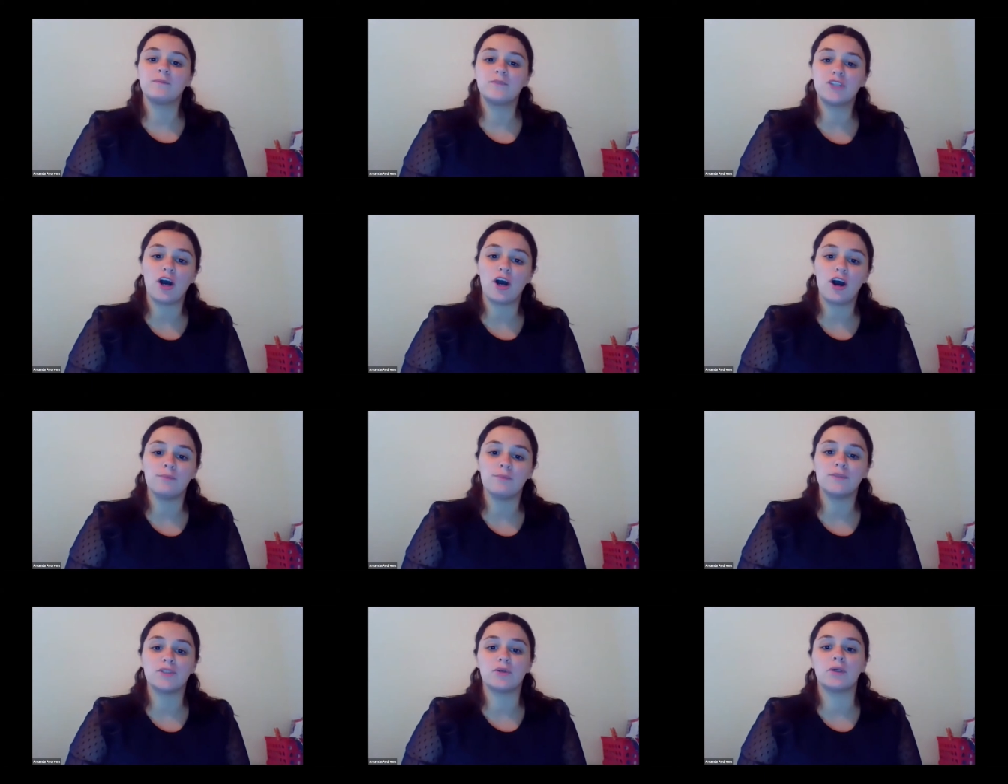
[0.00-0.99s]

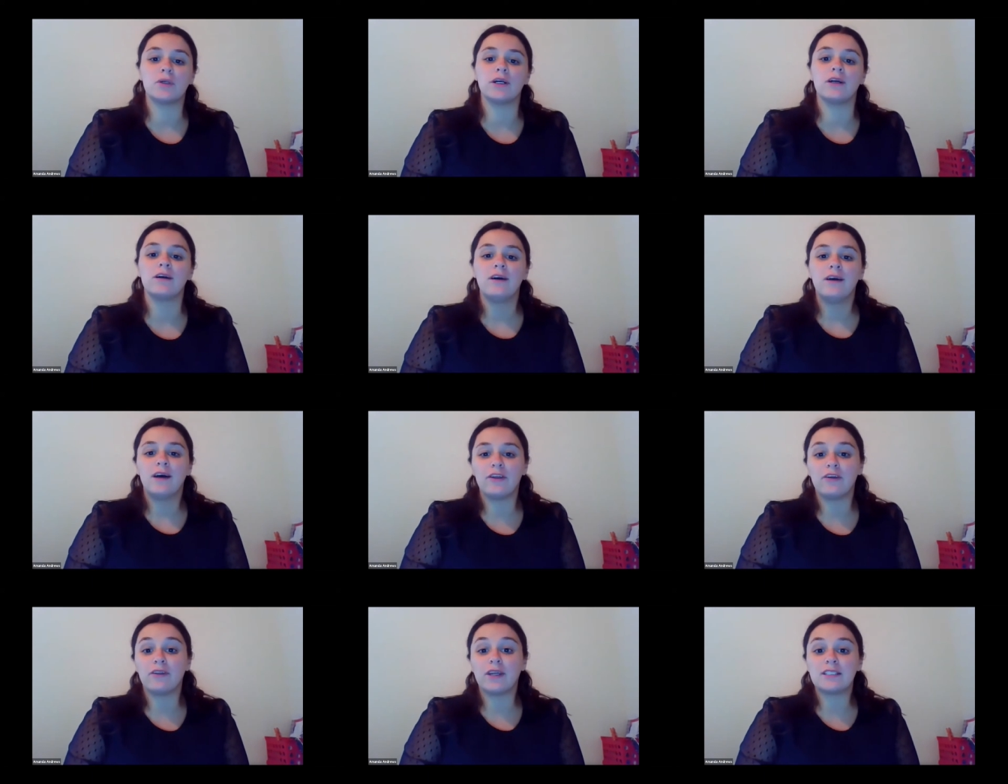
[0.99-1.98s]
jobs or
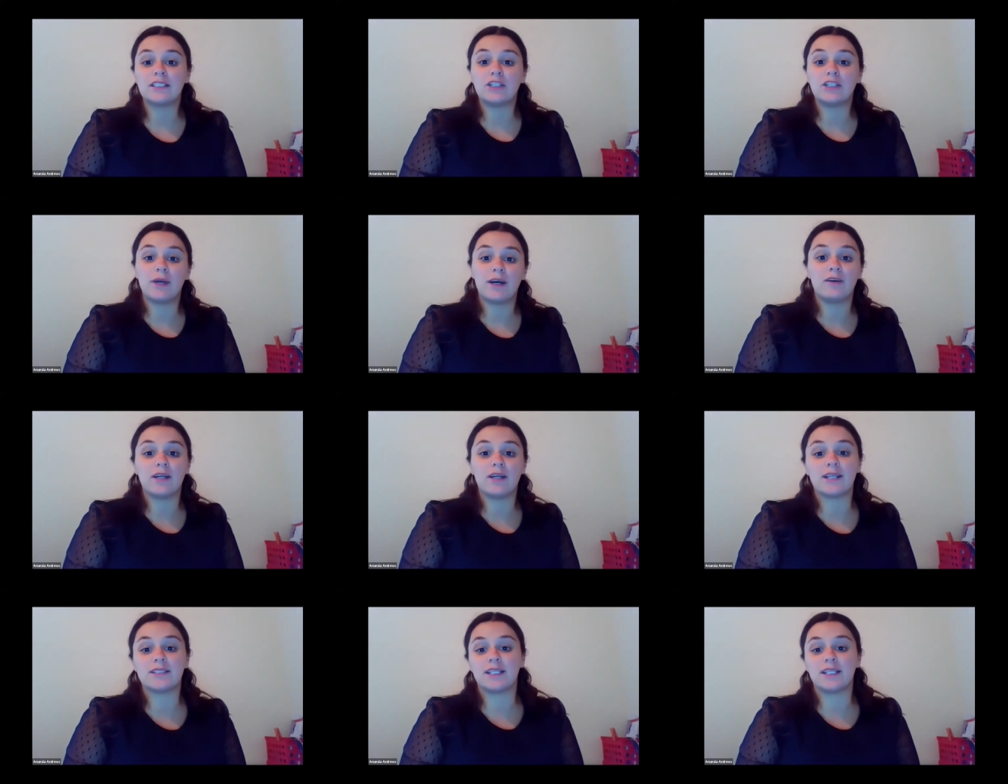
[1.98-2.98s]
other things that you held
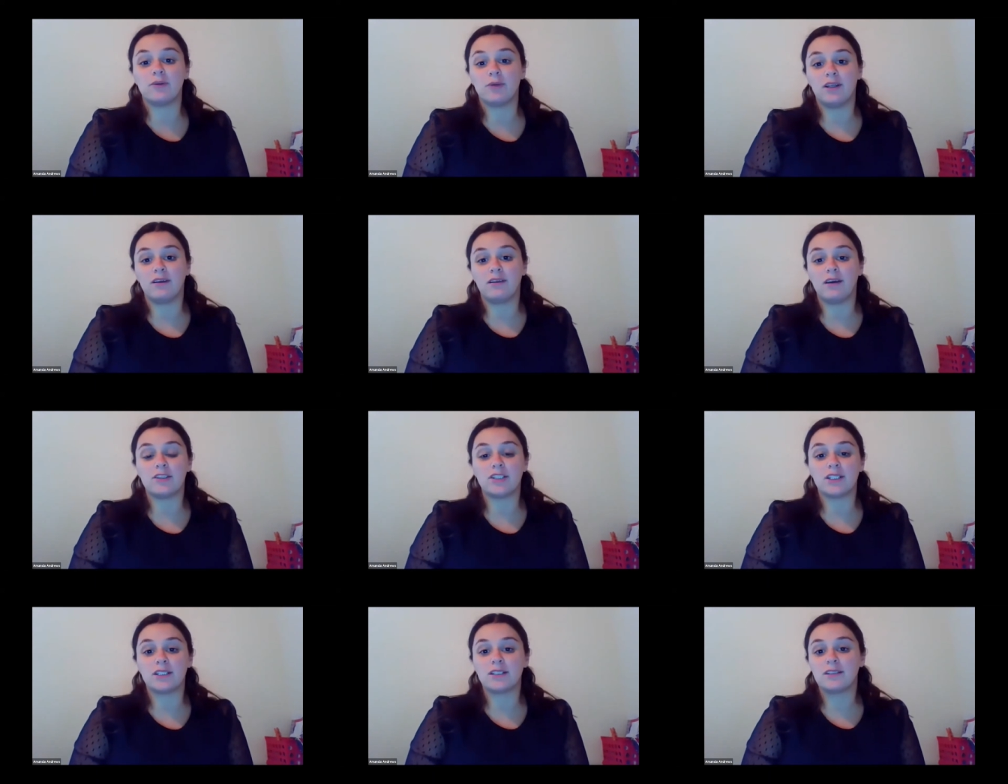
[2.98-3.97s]
as a
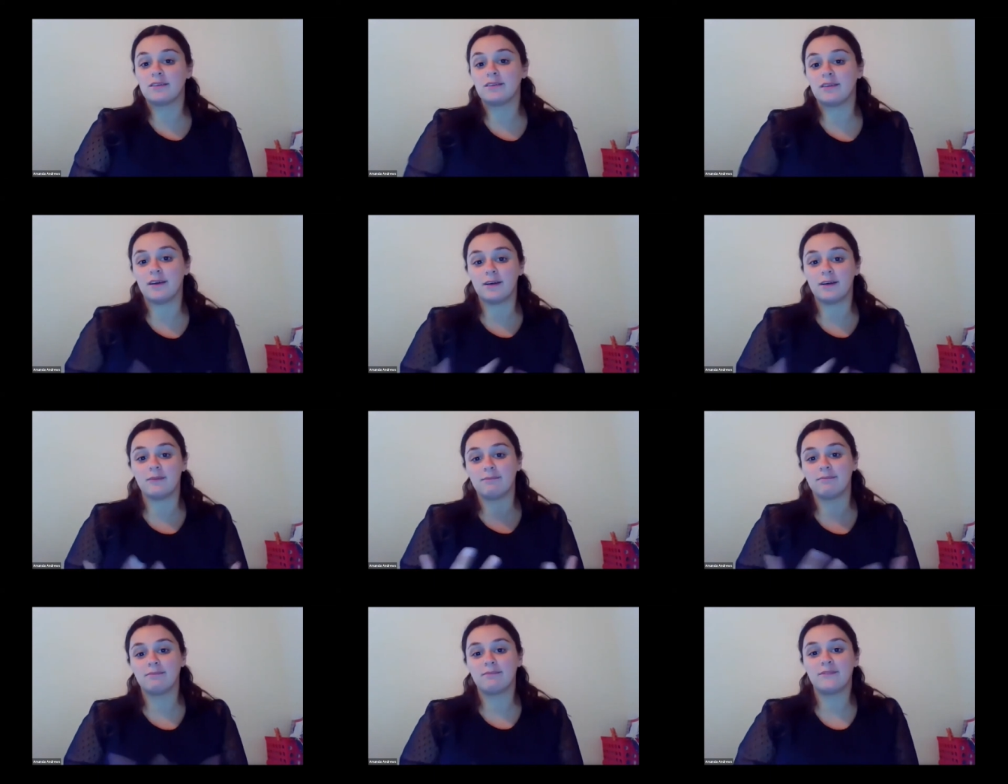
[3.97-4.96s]
radiologic? Um,